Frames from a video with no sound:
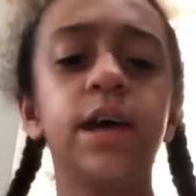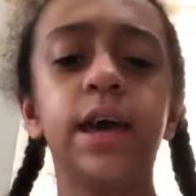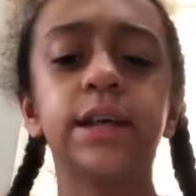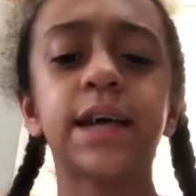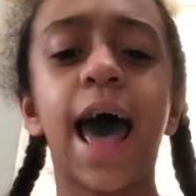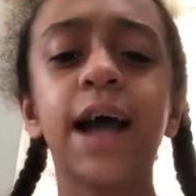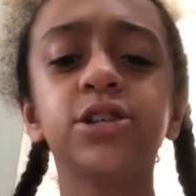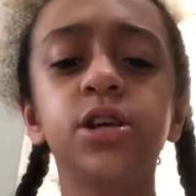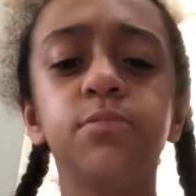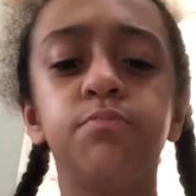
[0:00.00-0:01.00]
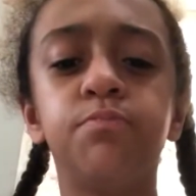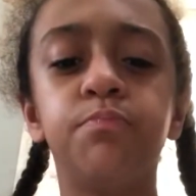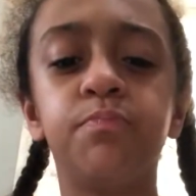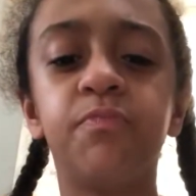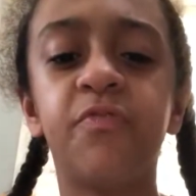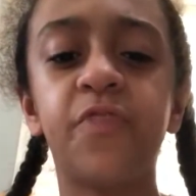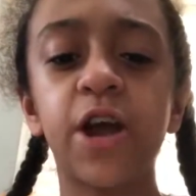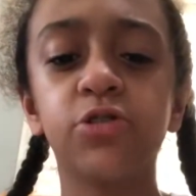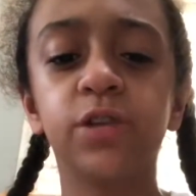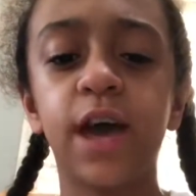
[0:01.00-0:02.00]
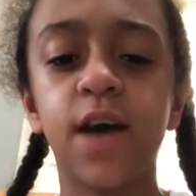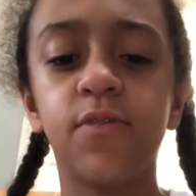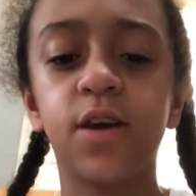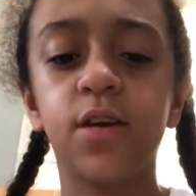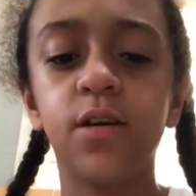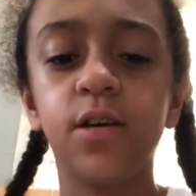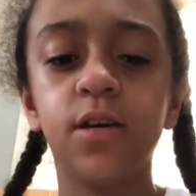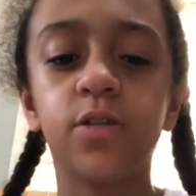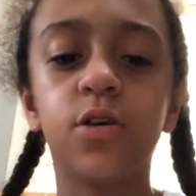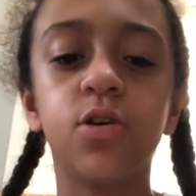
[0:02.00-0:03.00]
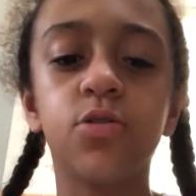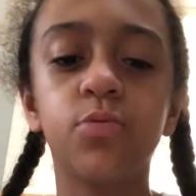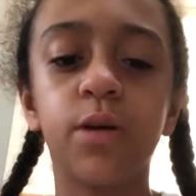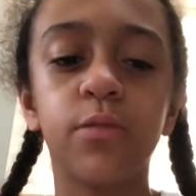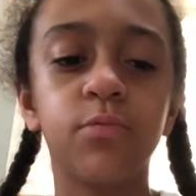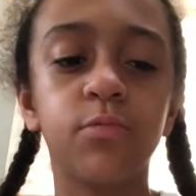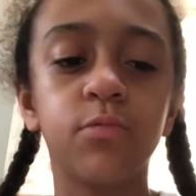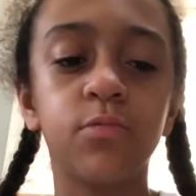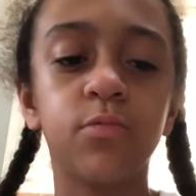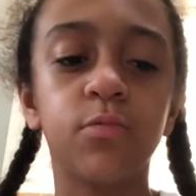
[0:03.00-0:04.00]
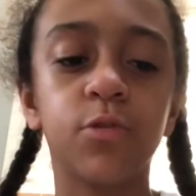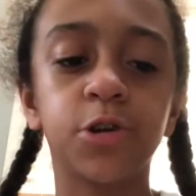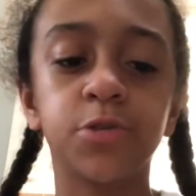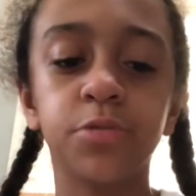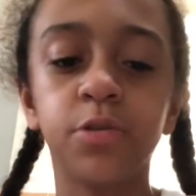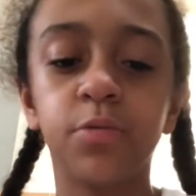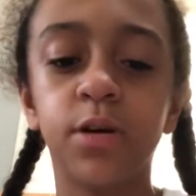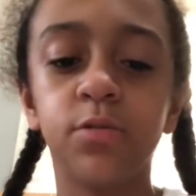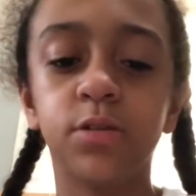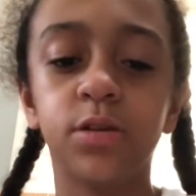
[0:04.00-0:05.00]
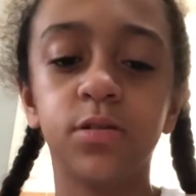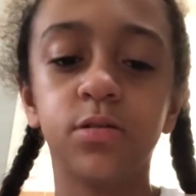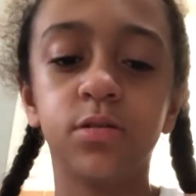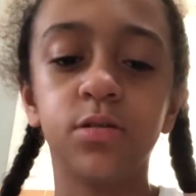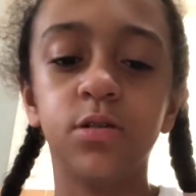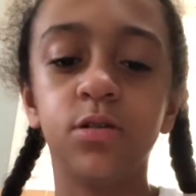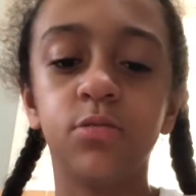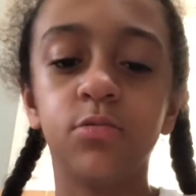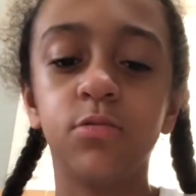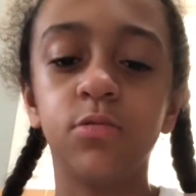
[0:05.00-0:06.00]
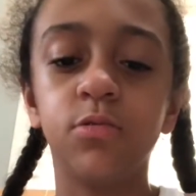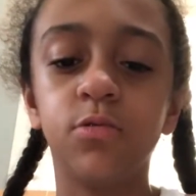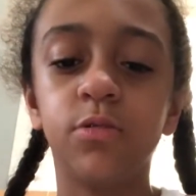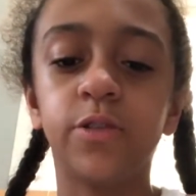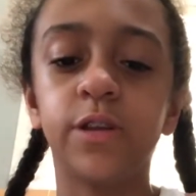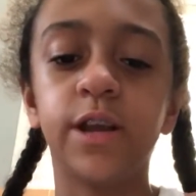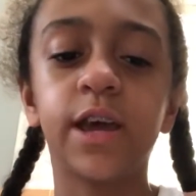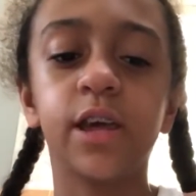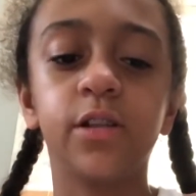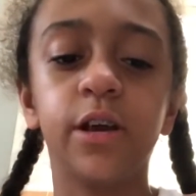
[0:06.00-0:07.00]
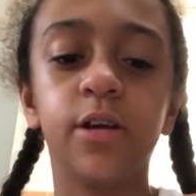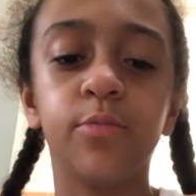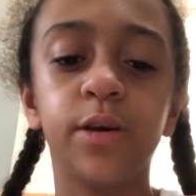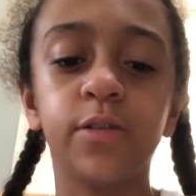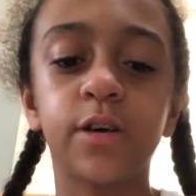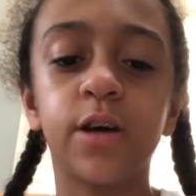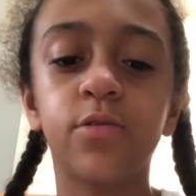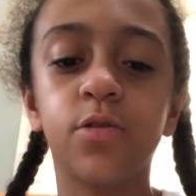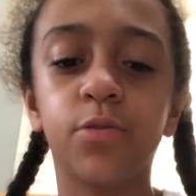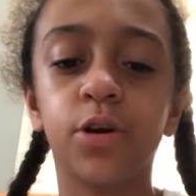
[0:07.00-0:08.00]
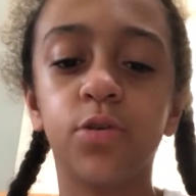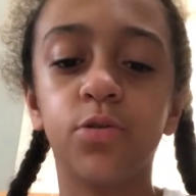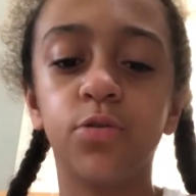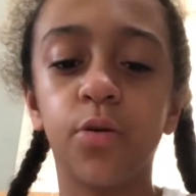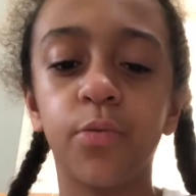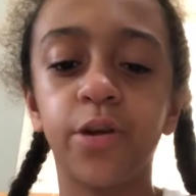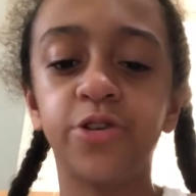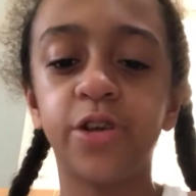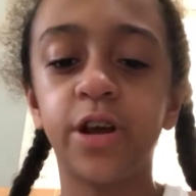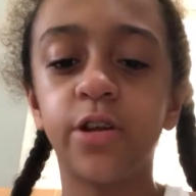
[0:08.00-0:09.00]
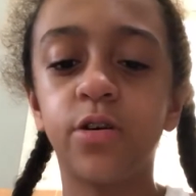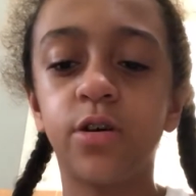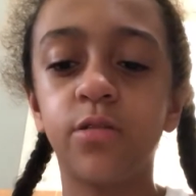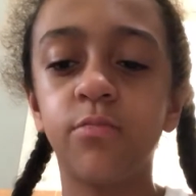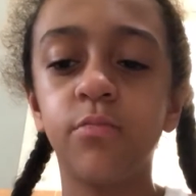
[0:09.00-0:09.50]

It's actually fairly heavy. The Goku weight works really well with the Naked layer base. I don't know where Goku originated on,